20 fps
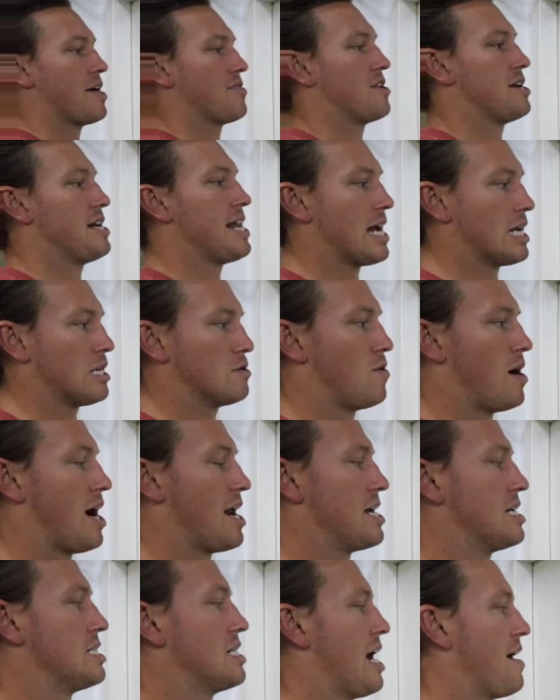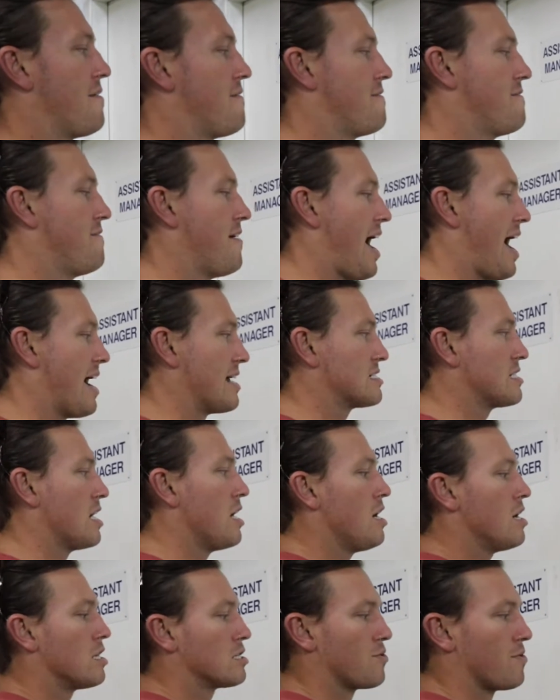and the next one is our fats.
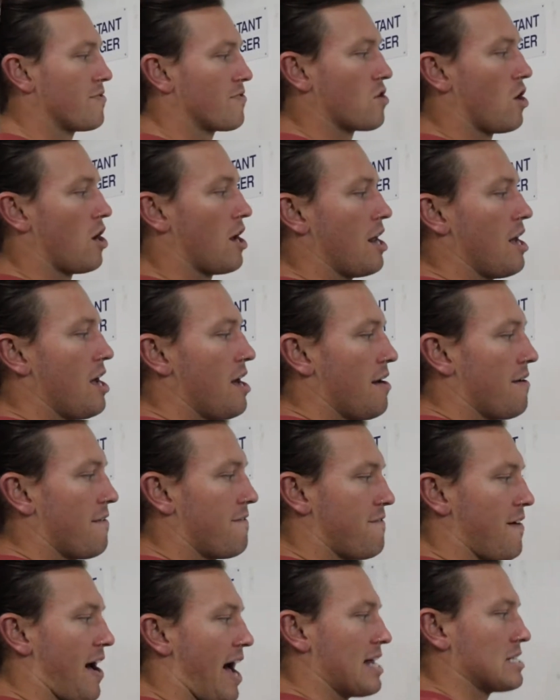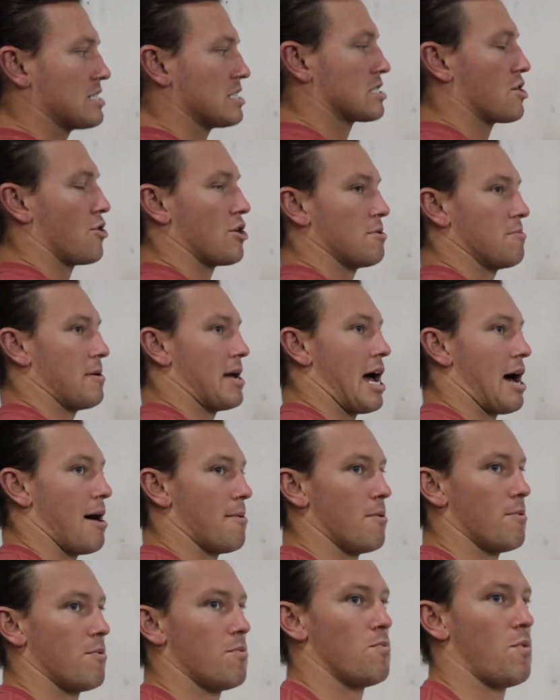So we've got fats is going to be
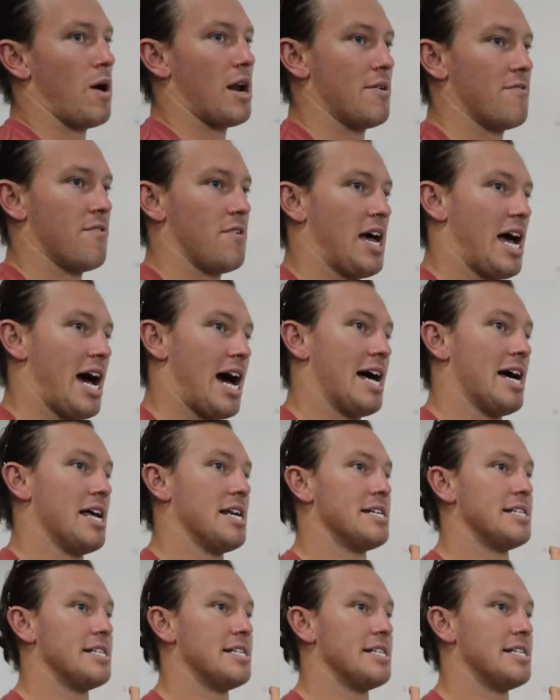one of our